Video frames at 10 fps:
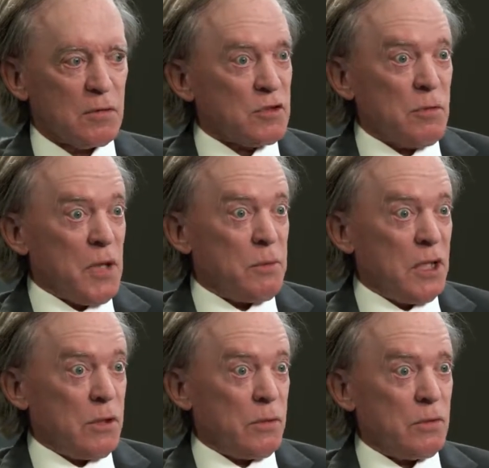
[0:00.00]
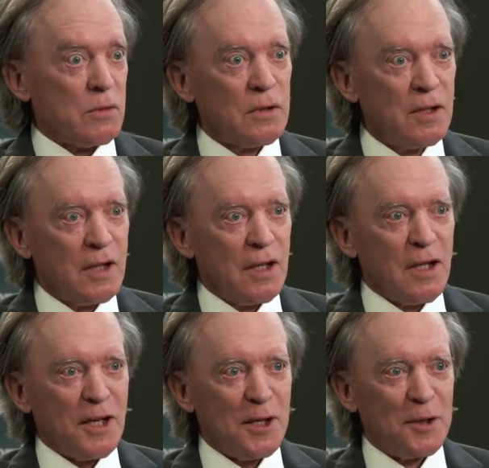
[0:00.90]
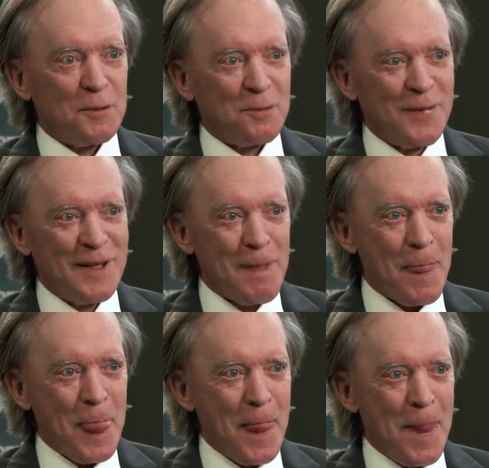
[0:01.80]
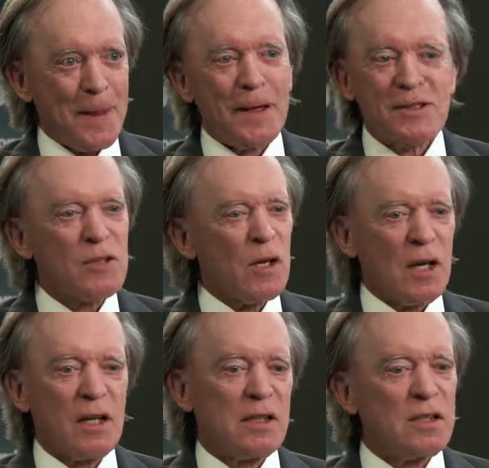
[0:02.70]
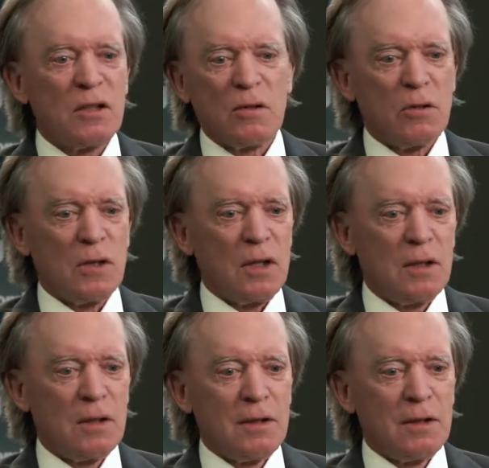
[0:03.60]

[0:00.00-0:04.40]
so maybe I do. And so I did go to a